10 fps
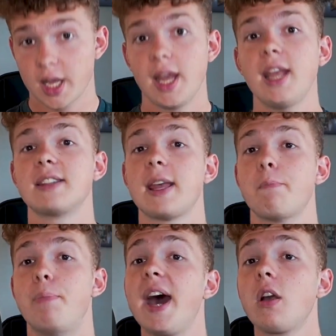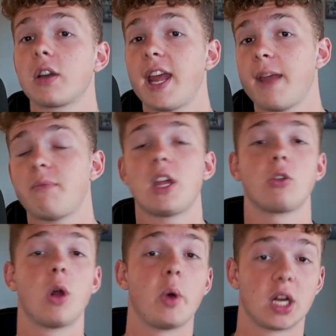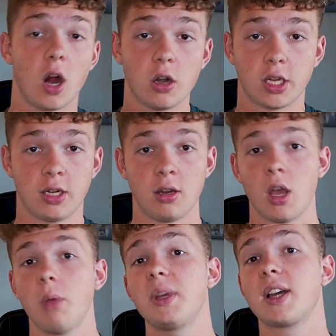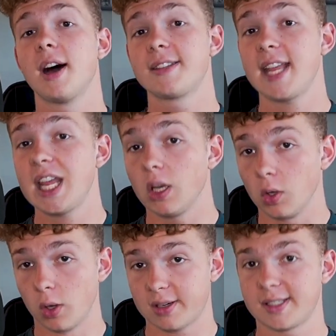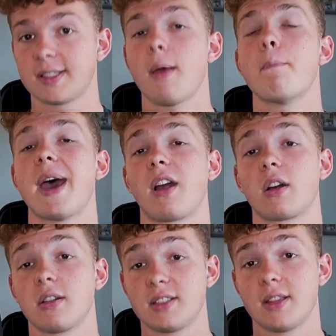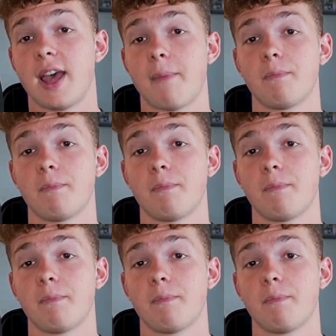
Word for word: is a better game than Grow a Garden because it looks better to them